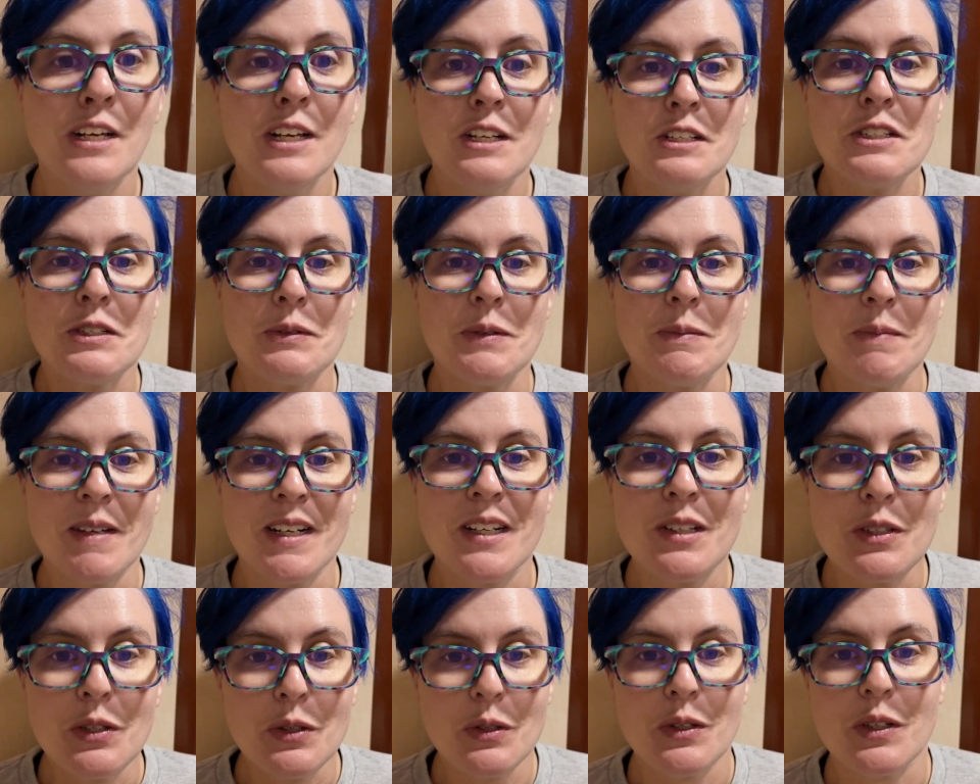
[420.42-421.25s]
so we met
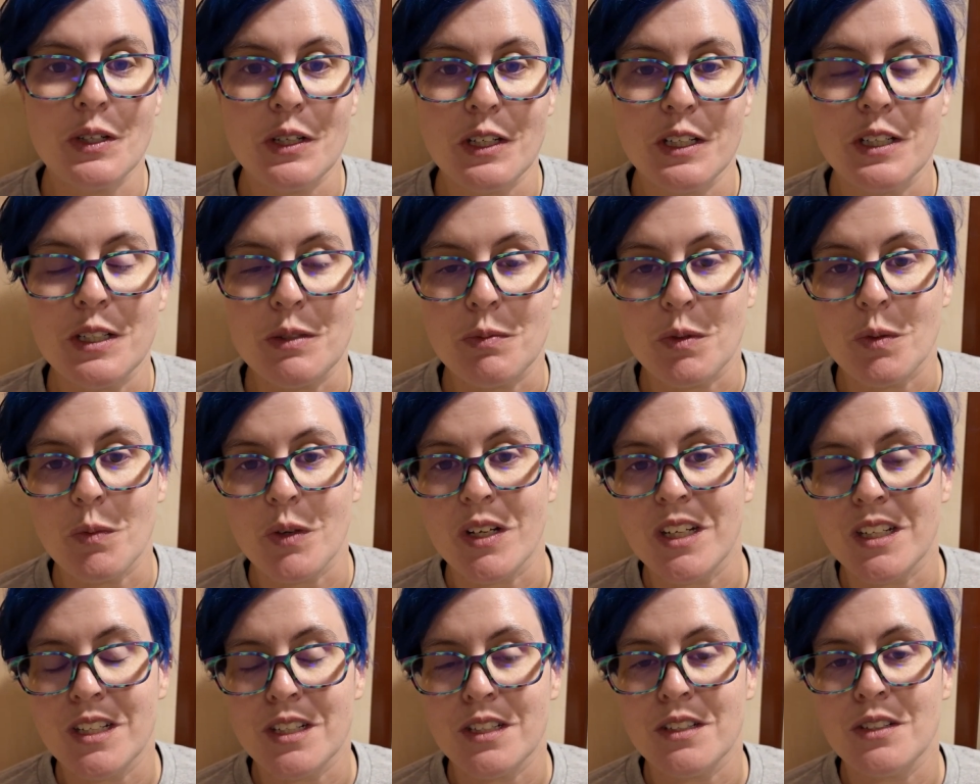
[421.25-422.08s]
a local artist. We
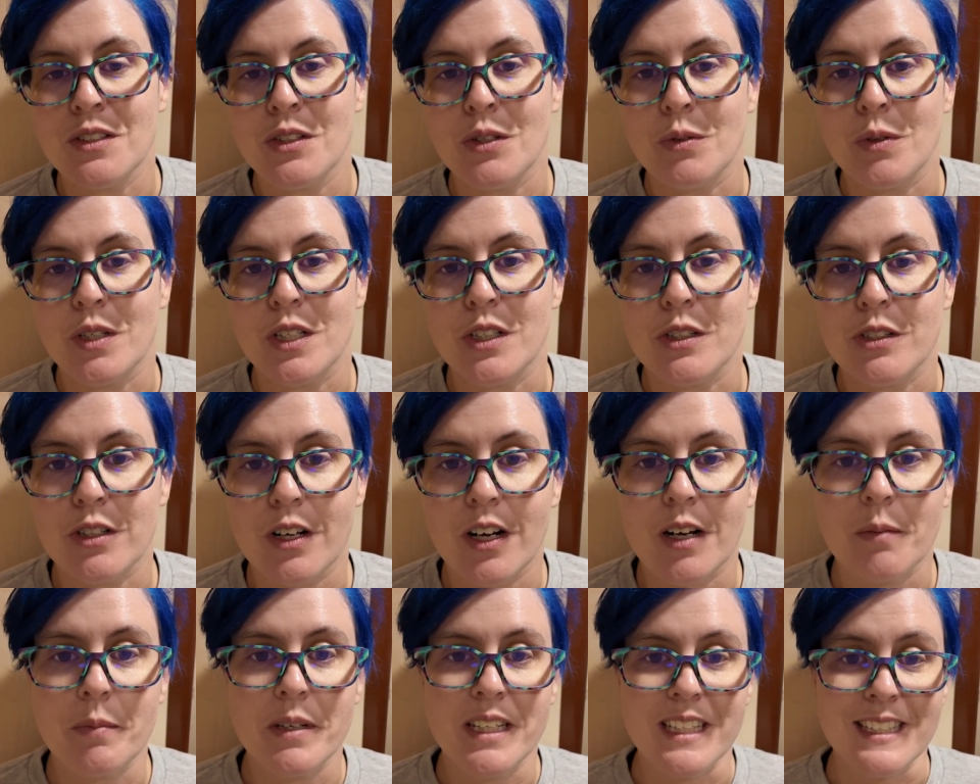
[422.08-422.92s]
went into his
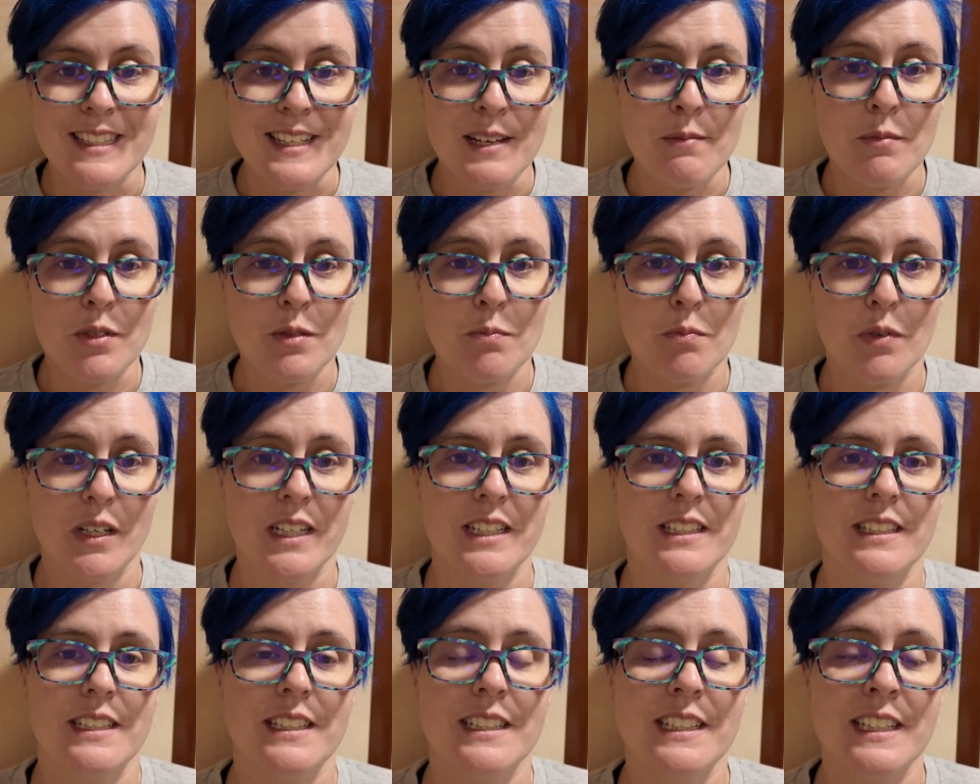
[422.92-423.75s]
shop. His name was
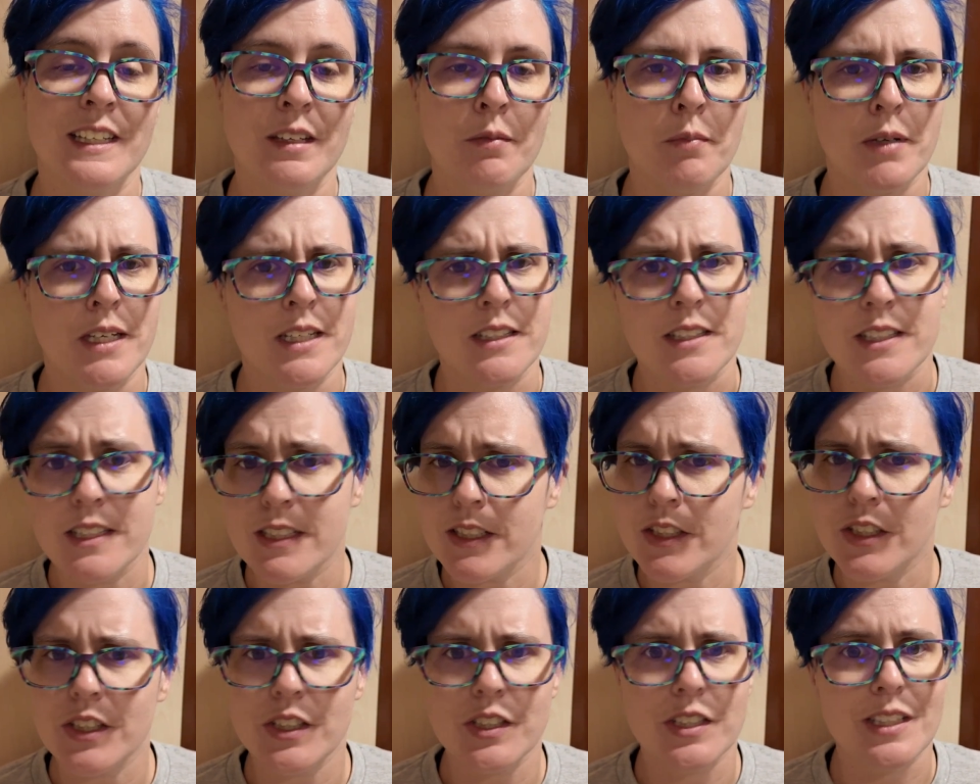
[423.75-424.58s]
Bryson. He made
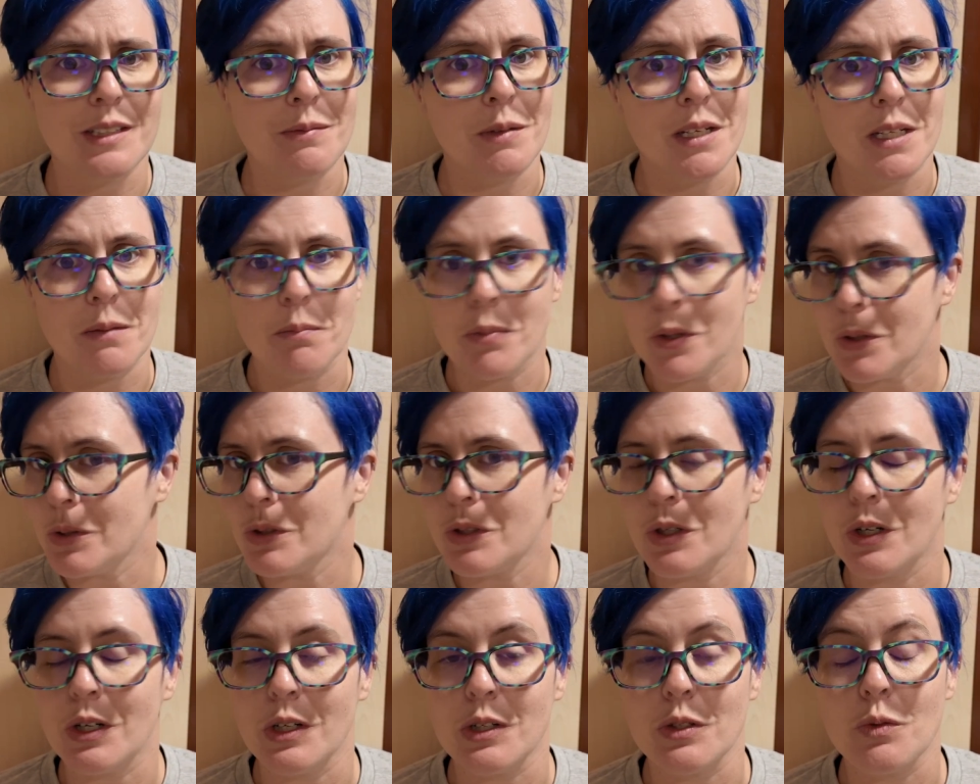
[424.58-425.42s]
stickers, he made
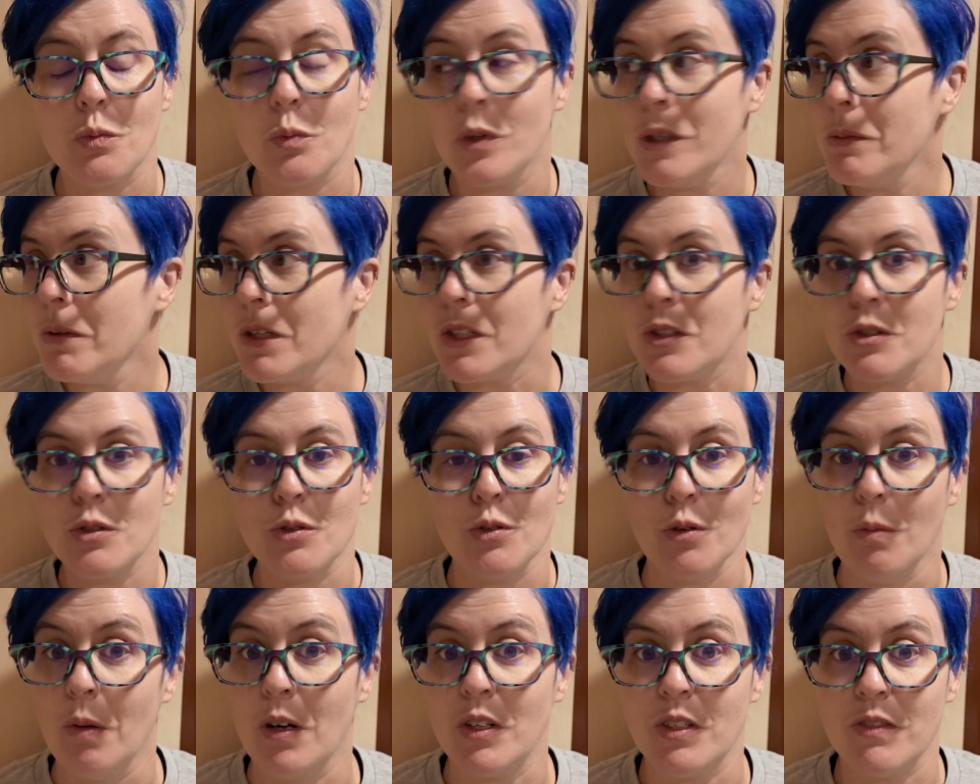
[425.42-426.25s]
postcards. We bought
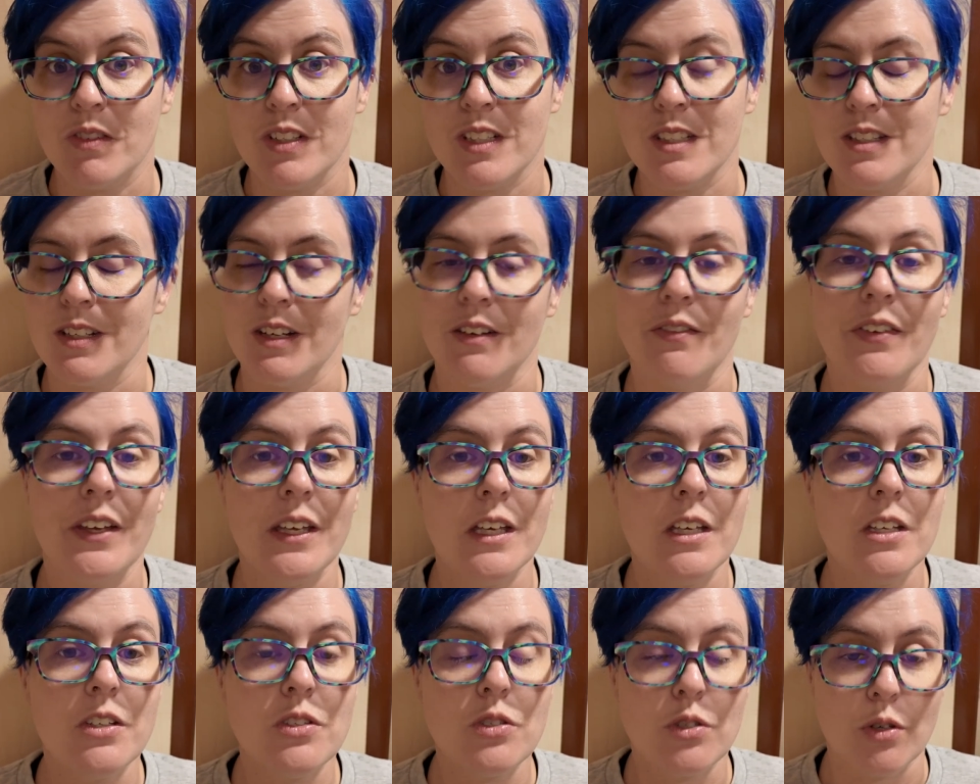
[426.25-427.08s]
so much of his stuff.
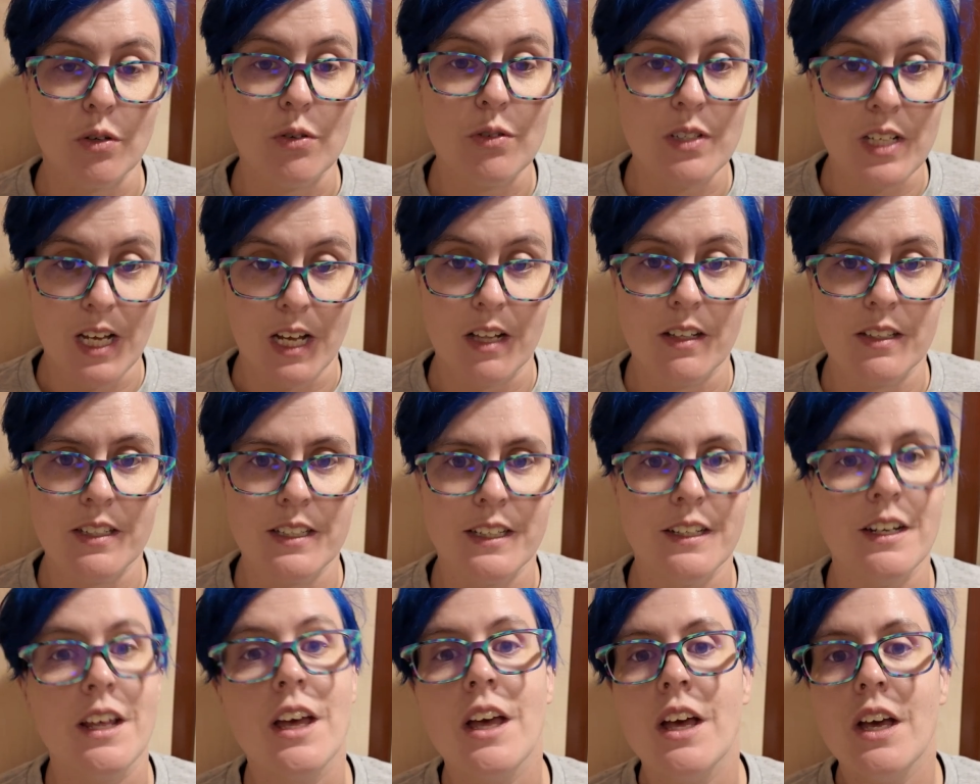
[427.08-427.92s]
He's so
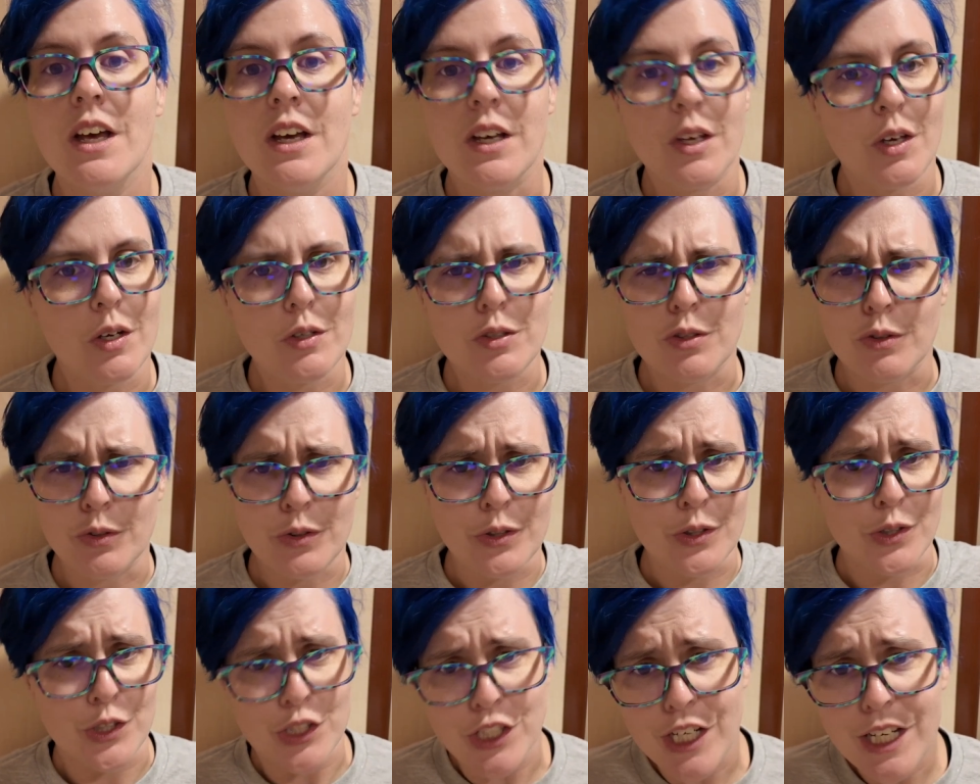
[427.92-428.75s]
talented. He also
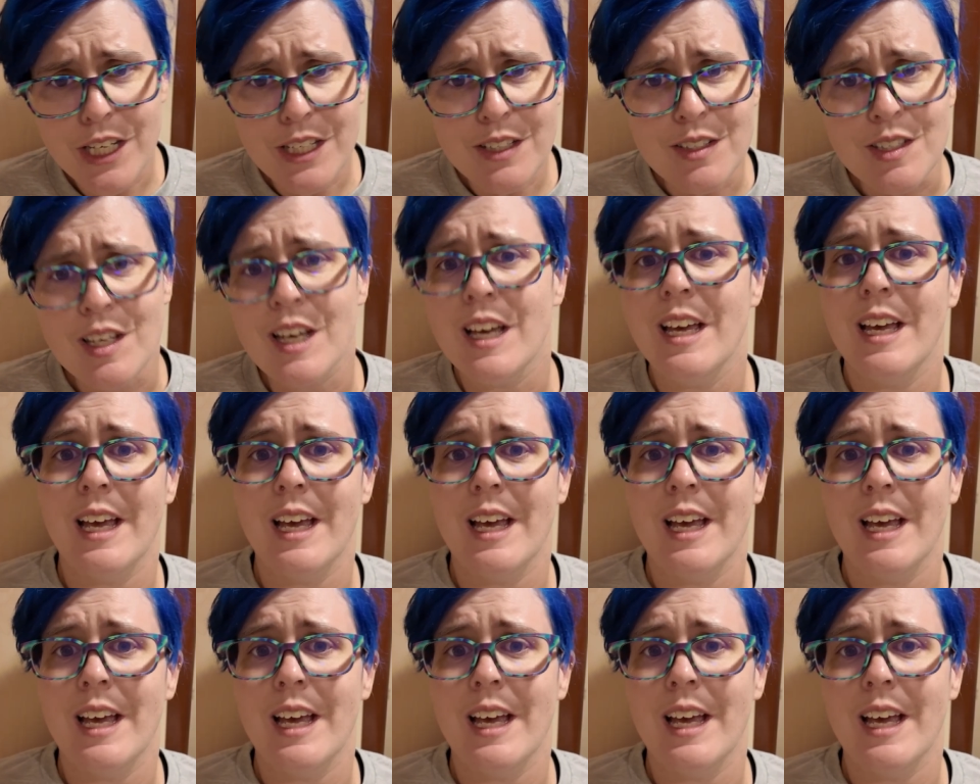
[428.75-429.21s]
crochets